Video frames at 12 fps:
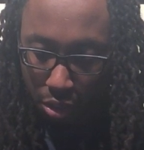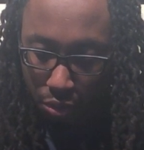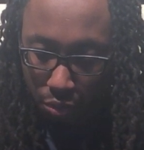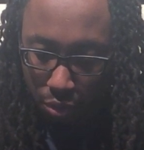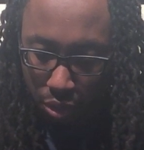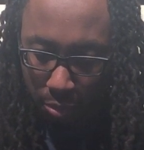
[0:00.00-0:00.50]

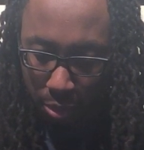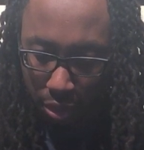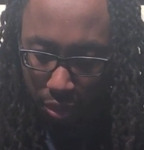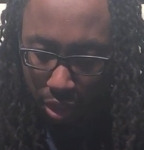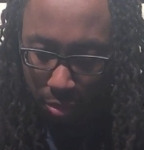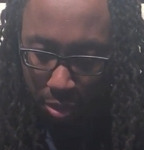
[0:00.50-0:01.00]
who was
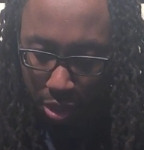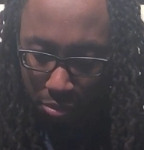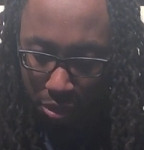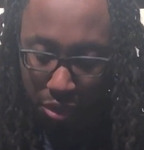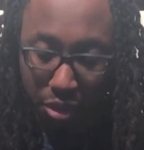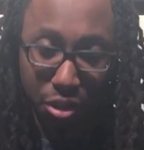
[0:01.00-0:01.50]
apparently a
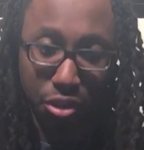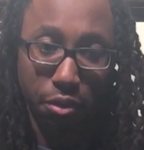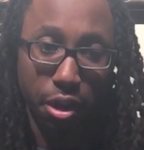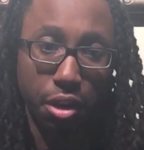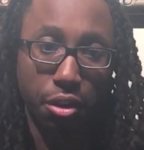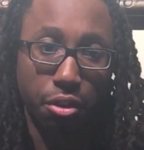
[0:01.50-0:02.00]
publicist
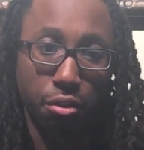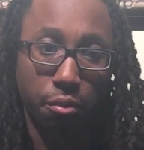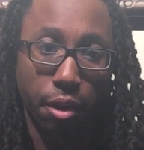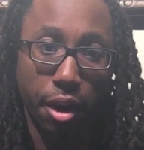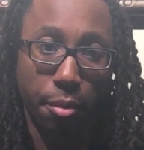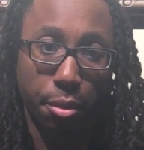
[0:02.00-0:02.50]
trying to go
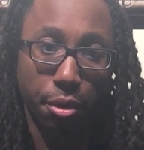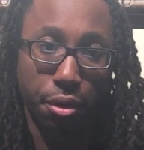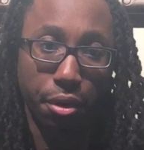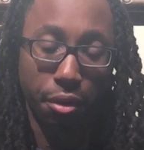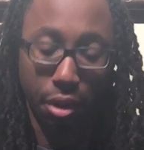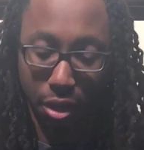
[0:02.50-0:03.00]

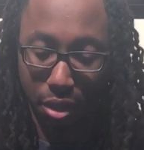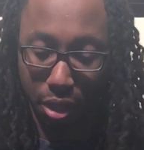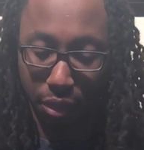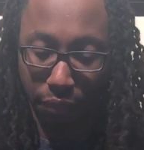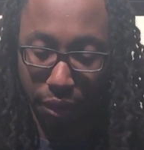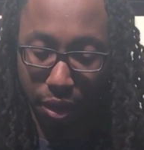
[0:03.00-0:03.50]
rapper. Okay,
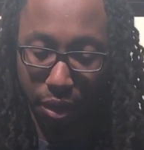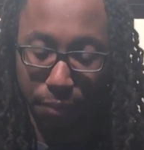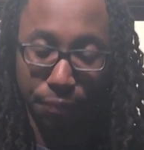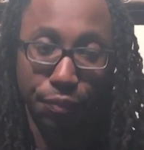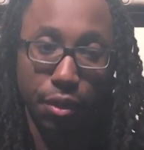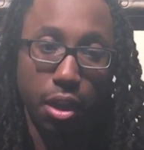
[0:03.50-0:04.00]
that's fine.